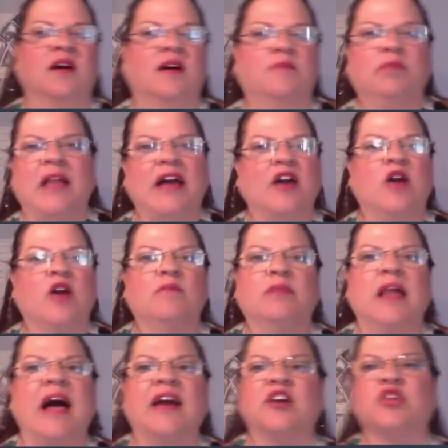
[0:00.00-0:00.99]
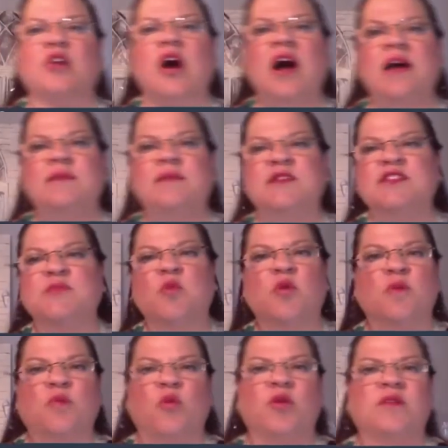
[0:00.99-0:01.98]
black on black crime is
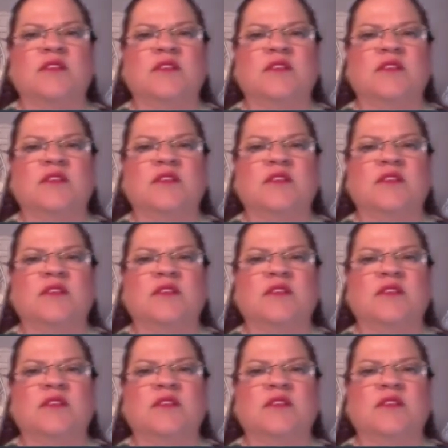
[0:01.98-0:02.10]
more important